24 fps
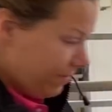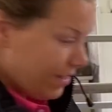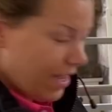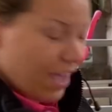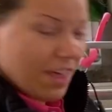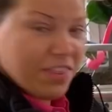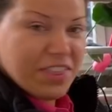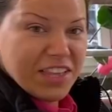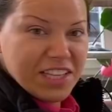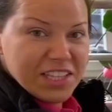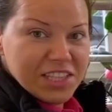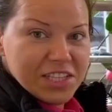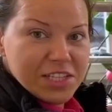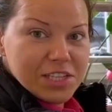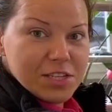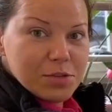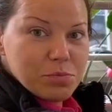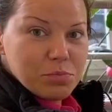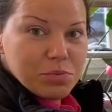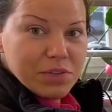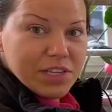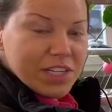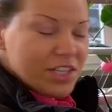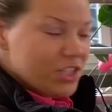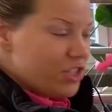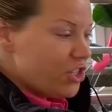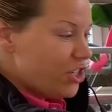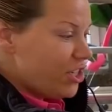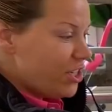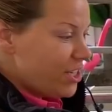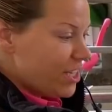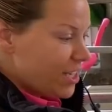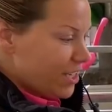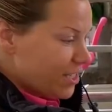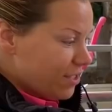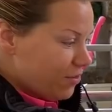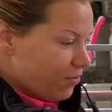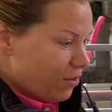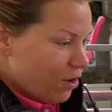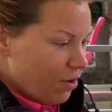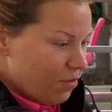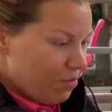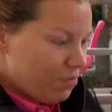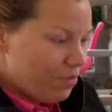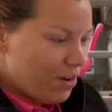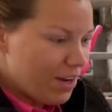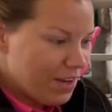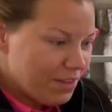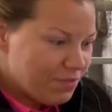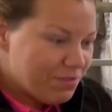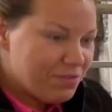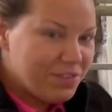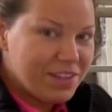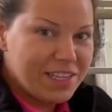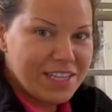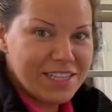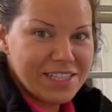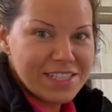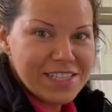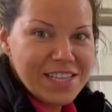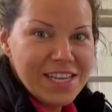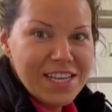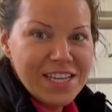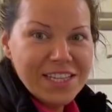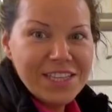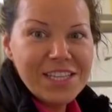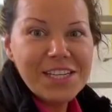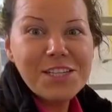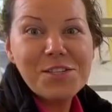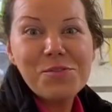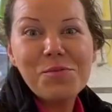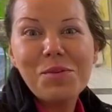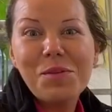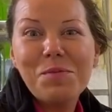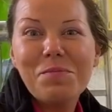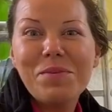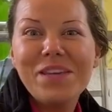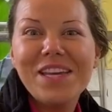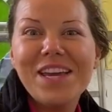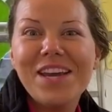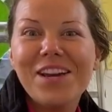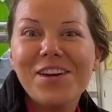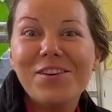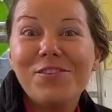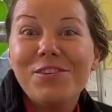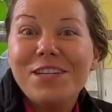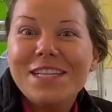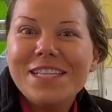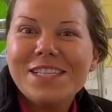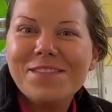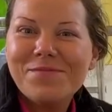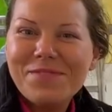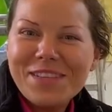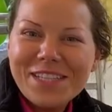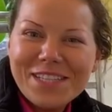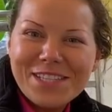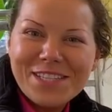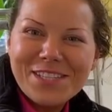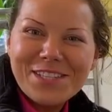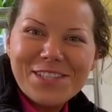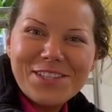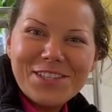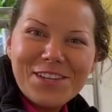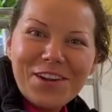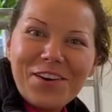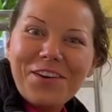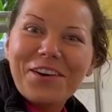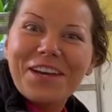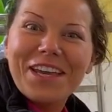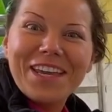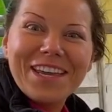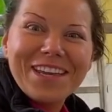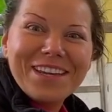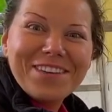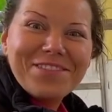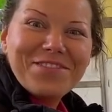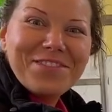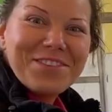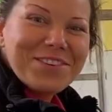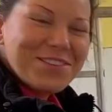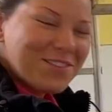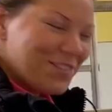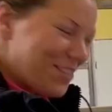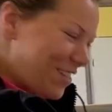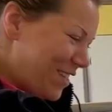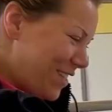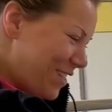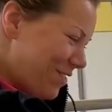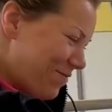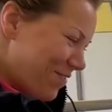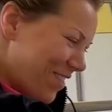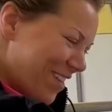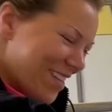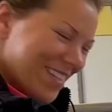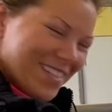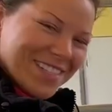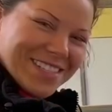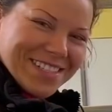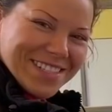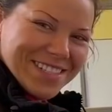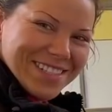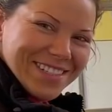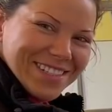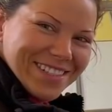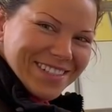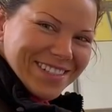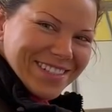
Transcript: I think this is pretty genius. I've got 5 feet. This will be a Christmas stocking for Christmas.